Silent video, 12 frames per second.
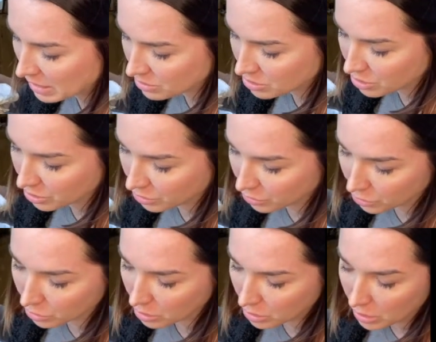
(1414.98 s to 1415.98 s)
to
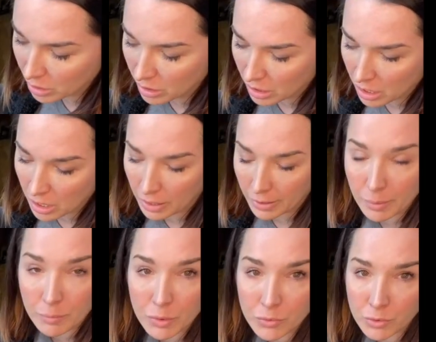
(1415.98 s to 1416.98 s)

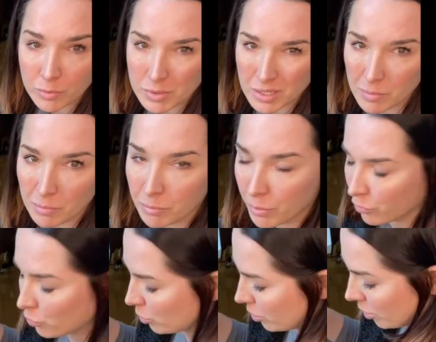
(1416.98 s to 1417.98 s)
room temp
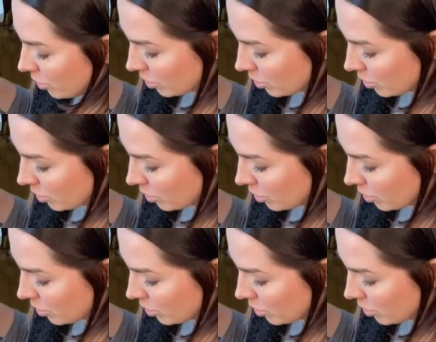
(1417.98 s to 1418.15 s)
before